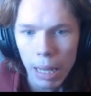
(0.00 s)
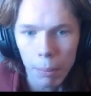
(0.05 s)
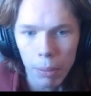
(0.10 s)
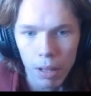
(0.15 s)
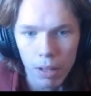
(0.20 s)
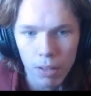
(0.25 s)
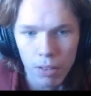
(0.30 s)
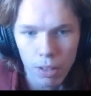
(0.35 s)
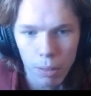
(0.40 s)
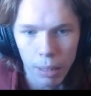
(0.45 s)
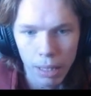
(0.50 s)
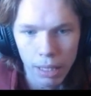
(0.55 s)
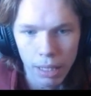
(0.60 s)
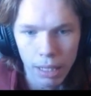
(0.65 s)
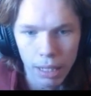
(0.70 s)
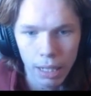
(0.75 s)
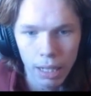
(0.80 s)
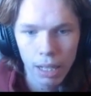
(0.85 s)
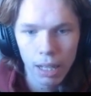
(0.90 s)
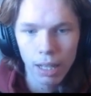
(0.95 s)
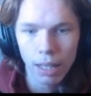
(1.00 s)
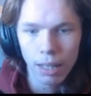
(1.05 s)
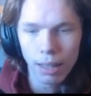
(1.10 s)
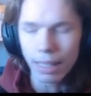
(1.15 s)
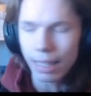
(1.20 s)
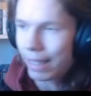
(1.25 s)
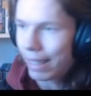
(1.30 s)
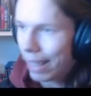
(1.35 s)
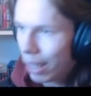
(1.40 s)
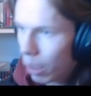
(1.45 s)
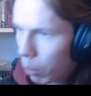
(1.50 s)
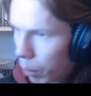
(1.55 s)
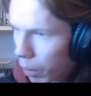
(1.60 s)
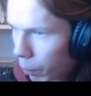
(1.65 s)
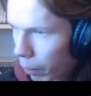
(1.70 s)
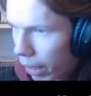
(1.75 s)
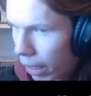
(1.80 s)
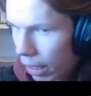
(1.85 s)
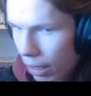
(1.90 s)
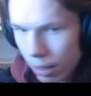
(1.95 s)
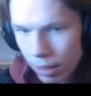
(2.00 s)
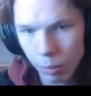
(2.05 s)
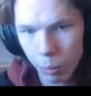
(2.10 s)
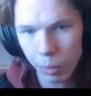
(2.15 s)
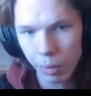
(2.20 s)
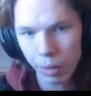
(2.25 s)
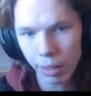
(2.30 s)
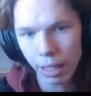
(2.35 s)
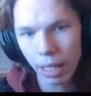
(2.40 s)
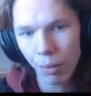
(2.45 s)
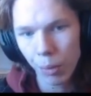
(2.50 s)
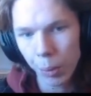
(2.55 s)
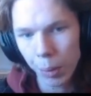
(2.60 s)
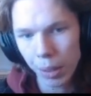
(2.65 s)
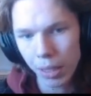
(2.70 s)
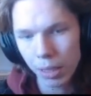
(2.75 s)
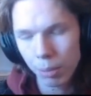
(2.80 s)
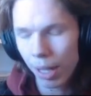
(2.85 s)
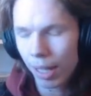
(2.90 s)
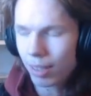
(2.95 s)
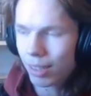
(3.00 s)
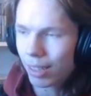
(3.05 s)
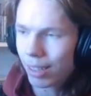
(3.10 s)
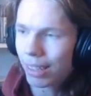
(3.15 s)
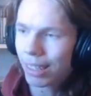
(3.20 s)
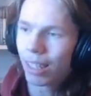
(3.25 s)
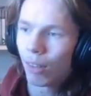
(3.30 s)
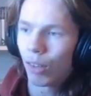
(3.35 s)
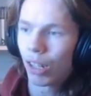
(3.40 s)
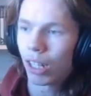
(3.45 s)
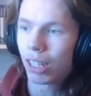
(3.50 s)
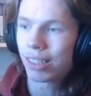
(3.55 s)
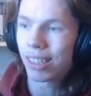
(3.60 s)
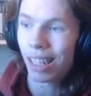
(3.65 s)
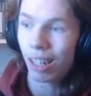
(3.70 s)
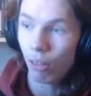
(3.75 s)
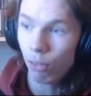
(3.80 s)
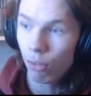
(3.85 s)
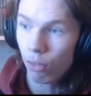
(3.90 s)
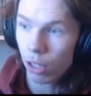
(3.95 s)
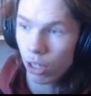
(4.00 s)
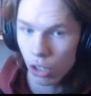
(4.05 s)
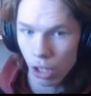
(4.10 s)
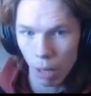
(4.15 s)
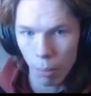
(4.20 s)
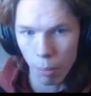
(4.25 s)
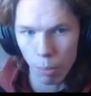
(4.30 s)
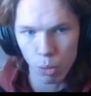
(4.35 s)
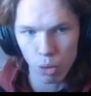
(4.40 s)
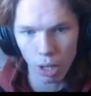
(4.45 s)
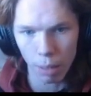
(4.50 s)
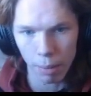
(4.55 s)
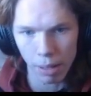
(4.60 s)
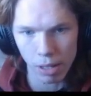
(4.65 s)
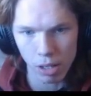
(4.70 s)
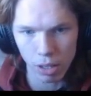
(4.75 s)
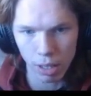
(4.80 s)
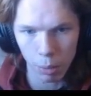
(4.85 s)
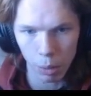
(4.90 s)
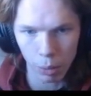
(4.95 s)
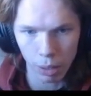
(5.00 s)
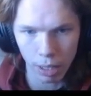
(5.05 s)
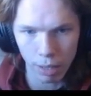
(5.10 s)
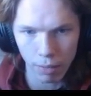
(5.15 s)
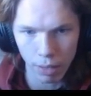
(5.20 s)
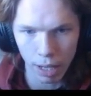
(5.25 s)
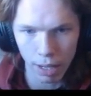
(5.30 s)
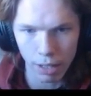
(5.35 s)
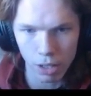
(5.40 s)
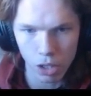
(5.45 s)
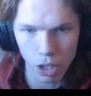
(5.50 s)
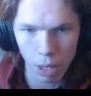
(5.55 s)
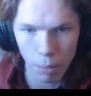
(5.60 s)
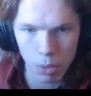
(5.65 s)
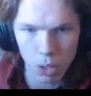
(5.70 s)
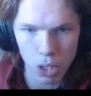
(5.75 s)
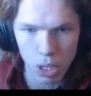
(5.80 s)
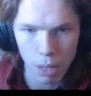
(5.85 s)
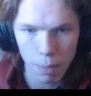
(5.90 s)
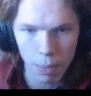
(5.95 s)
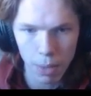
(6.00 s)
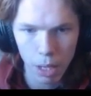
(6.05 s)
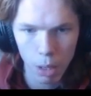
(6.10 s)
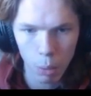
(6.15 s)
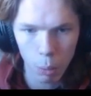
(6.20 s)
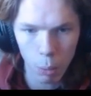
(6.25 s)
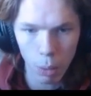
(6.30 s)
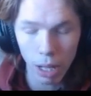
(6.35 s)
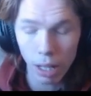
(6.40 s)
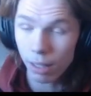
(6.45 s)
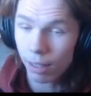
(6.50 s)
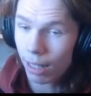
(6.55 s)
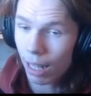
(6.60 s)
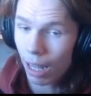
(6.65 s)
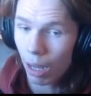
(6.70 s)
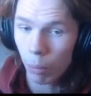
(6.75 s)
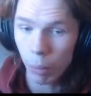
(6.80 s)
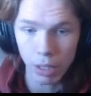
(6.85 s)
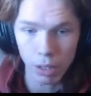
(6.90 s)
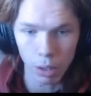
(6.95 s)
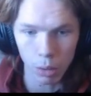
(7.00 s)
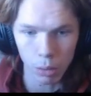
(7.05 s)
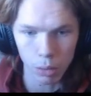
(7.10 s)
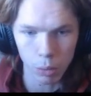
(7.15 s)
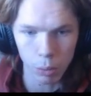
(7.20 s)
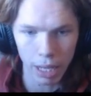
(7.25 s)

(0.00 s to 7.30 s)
plus ability, the Kiwi Wings. The Kiwi Wings basically giving us infinite jumps. I mentioned that we only have 9 jumps. Well, now we don't. We